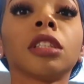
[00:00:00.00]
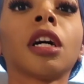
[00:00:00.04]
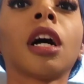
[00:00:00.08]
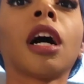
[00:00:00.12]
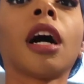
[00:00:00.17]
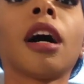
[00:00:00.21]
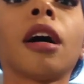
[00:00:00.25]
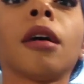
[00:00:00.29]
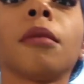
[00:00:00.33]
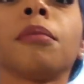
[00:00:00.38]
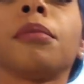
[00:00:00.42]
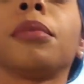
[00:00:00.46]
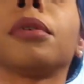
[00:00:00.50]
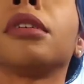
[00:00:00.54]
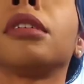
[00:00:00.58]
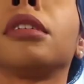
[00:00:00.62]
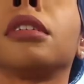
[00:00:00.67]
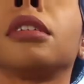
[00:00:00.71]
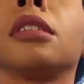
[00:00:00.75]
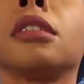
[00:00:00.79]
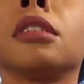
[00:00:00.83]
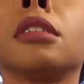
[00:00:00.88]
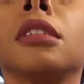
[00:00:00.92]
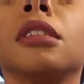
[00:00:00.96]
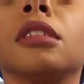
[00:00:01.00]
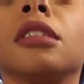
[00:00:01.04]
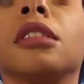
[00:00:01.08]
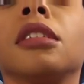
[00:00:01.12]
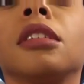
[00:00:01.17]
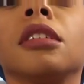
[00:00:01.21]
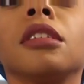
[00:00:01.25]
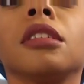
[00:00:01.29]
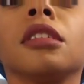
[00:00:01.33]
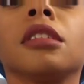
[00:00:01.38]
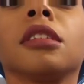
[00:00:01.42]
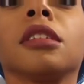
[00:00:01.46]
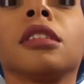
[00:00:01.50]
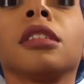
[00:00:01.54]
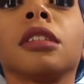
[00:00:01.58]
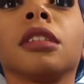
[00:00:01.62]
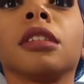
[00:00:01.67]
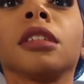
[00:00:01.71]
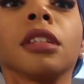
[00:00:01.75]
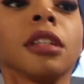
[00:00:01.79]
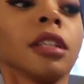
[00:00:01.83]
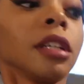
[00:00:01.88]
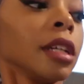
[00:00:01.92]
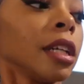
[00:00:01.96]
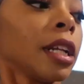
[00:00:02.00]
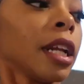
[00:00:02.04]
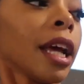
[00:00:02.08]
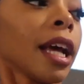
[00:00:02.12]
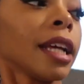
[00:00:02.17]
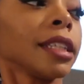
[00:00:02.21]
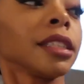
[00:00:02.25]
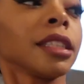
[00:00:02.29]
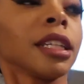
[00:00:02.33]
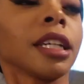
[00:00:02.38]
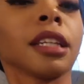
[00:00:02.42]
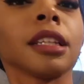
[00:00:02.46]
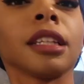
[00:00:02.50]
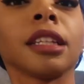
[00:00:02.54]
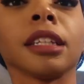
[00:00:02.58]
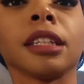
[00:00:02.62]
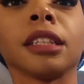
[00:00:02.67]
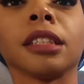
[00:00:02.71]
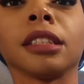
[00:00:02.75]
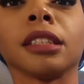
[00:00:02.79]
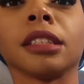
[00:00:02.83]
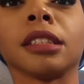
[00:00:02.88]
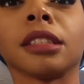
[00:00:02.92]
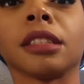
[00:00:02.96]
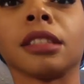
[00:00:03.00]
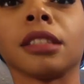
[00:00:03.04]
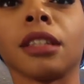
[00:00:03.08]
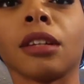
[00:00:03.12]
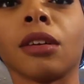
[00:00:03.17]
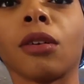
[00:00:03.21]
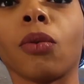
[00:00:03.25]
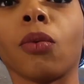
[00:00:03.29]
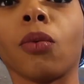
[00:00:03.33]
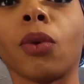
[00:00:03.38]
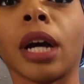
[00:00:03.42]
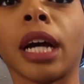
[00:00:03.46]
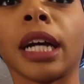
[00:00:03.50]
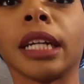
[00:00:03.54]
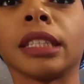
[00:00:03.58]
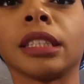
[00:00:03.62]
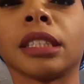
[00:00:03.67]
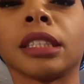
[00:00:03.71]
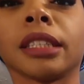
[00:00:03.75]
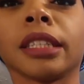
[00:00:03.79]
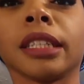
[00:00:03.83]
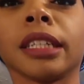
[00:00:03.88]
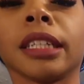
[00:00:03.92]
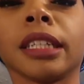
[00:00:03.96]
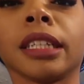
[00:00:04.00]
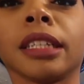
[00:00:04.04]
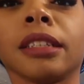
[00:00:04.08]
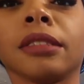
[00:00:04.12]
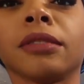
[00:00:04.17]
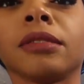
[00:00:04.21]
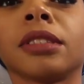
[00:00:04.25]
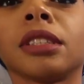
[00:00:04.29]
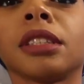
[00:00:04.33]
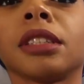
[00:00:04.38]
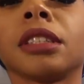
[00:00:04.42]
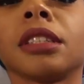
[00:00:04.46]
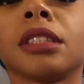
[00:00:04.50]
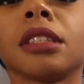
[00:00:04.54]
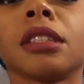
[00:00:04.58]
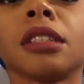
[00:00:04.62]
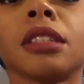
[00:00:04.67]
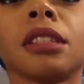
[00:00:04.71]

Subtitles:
top, and it has like these wide sleeves,